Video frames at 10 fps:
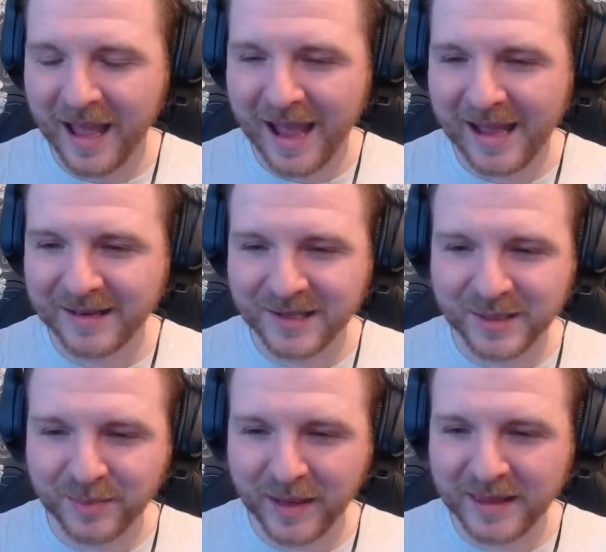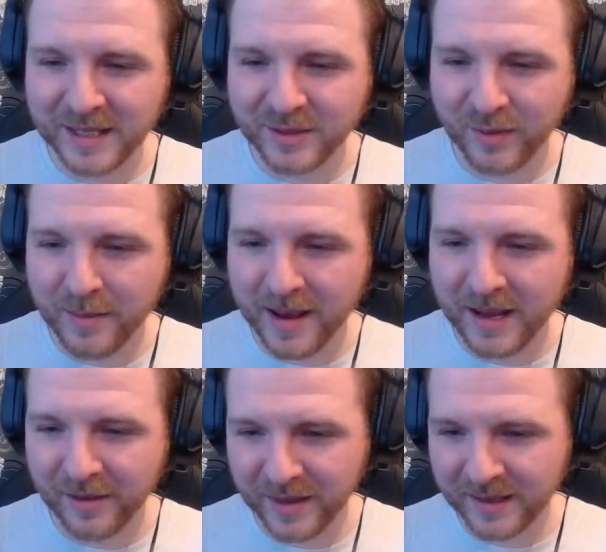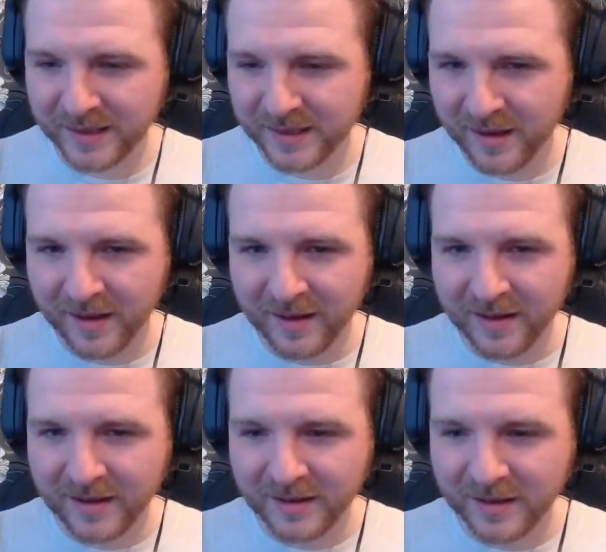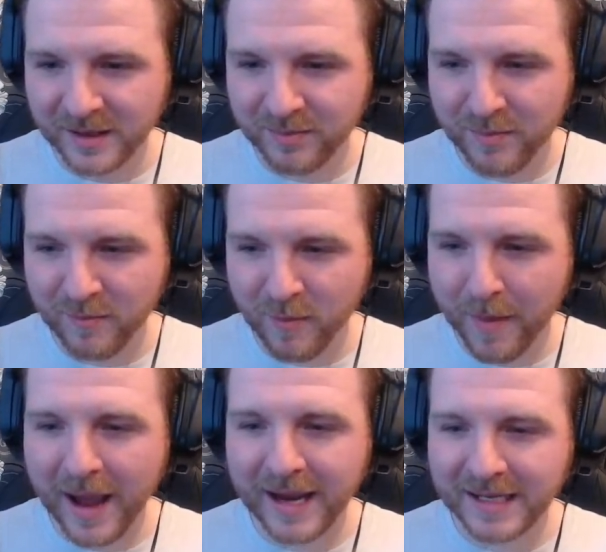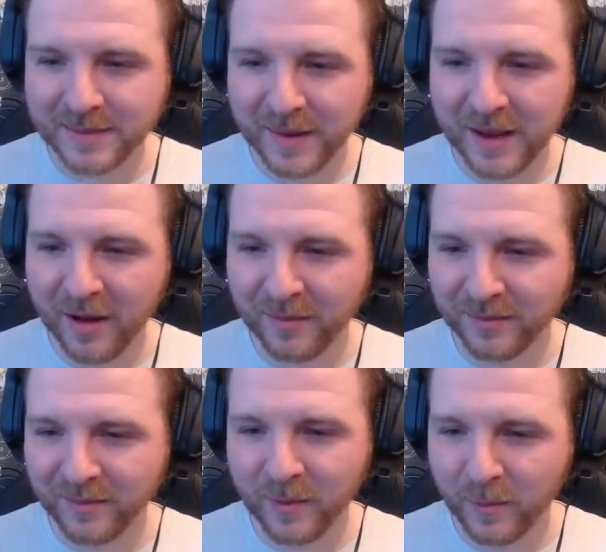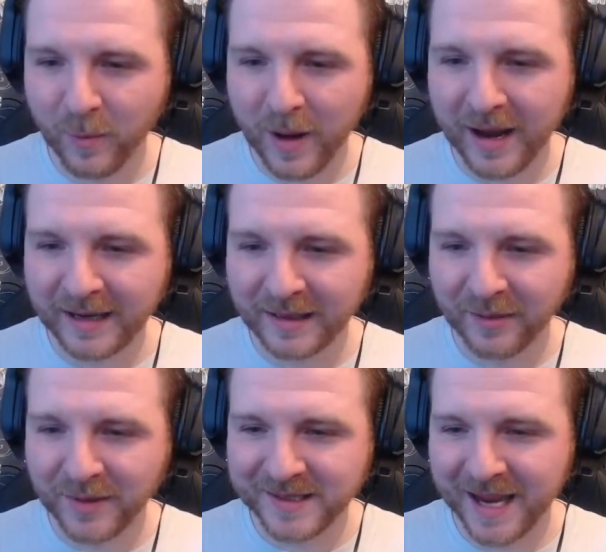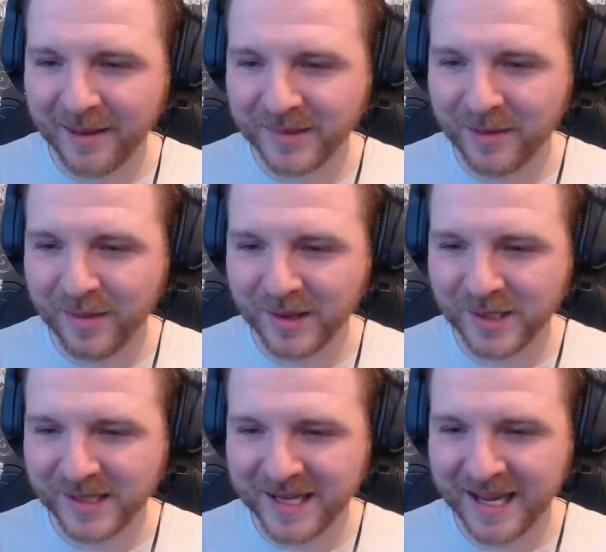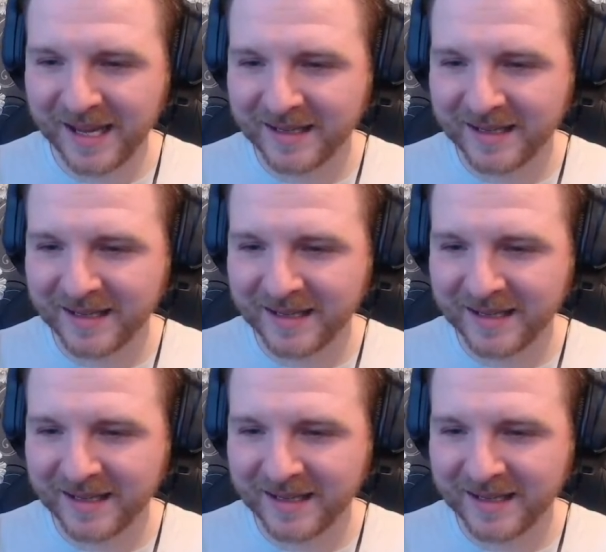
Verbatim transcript: And just playing this remake of this just reminds me on why I loved this game so much as a kid.